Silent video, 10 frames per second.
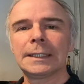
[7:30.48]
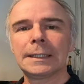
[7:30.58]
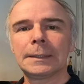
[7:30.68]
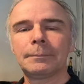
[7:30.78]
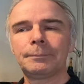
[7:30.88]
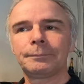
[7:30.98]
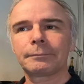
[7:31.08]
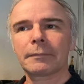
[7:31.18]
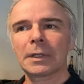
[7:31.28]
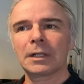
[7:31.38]
um,
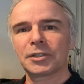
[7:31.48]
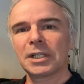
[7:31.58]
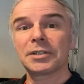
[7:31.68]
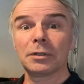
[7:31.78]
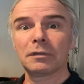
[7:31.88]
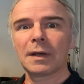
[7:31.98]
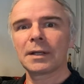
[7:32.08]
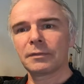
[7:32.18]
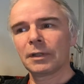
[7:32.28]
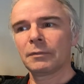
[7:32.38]
like a seesaw
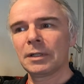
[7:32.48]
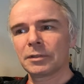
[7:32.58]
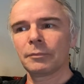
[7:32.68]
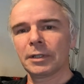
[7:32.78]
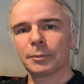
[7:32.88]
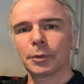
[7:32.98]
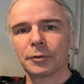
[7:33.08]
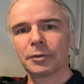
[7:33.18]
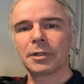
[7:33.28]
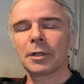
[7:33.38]
effect if you need something to
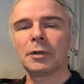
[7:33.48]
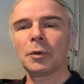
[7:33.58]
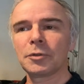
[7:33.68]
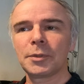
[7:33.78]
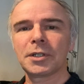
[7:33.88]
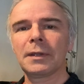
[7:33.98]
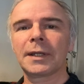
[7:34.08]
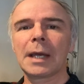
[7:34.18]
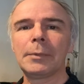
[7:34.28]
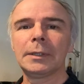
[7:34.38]
put under it and always
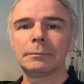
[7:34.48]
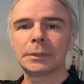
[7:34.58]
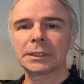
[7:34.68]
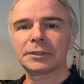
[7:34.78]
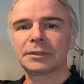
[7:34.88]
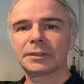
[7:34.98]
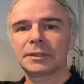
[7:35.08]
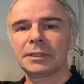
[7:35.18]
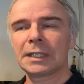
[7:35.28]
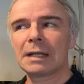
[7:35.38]
protect the cabinet
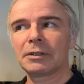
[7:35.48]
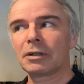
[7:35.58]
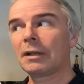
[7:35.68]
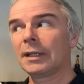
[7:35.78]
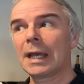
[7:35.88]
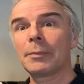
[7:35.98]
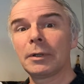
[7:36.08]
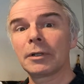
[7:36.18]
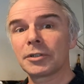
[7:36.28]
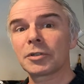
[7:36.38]
because you can crack the
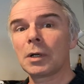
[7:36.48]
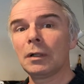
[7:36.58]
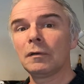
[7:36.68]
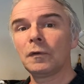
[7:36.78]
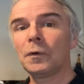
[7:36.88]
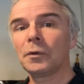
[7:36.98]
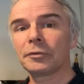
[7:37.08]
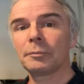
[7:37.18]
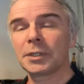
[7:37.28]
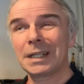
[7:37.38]
cabinet because there's quite a lot of
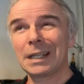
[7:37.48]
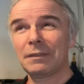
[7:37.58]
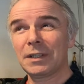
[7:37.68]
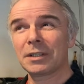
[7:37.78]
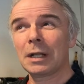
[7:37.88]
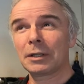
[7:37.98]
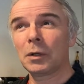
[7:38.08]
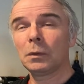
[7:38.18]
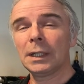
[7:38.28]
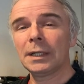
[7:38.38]
force particularly if it's
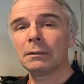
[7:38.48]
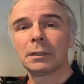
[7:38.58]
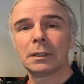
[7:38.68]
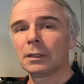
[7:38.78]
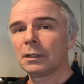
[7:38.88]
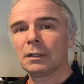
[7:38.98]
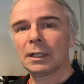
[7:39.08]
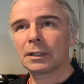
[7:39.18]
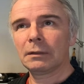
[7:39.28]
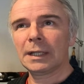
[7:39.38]
like an old Linn
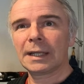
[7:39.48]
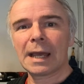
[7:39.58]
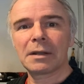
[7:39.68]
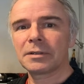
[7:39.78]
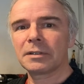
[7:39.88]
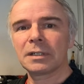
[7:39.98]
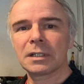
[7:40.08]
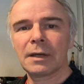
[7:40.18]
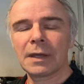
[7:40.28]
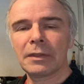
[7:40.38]
like Linn Kans and
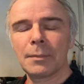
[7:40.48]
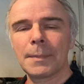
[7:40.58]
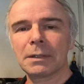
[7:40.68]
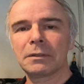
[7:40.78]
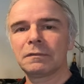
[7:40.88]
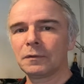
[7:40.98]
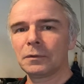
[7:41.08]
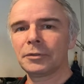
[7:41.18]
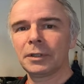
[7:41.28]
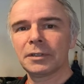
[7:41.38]
things like that the amount of
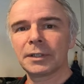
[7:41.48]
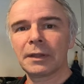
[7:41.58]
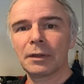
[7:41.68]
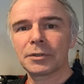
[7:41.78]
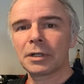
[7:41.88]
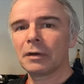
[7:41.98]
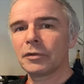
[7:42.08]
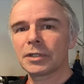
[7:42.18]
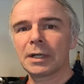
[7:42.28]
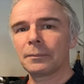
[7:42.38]
force you need to get those
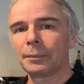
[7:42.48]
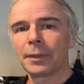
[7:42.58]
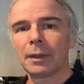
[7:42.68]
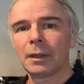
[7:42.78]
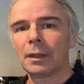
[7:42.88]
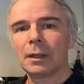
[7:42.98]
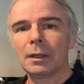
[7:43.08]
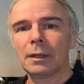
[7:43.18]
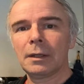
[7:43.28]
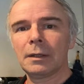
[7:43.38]
drivers out
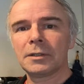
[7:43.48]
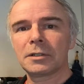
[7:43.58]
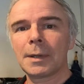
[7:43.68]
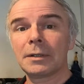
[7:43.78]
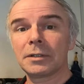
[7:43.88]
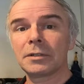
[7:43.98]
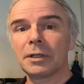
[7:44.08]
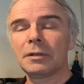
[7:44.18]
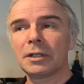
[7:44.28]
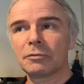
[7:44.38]
uh, is tremendous
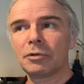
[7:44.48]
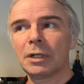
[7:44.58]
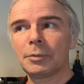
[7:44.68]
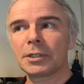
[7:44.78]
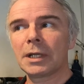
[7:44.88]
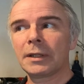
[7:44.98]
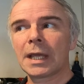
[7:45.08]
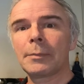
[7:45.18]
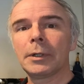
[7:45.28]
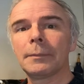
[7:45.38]
so you need to really protect the
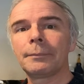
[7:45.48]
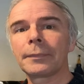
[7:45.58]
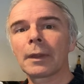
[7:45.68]
cabinet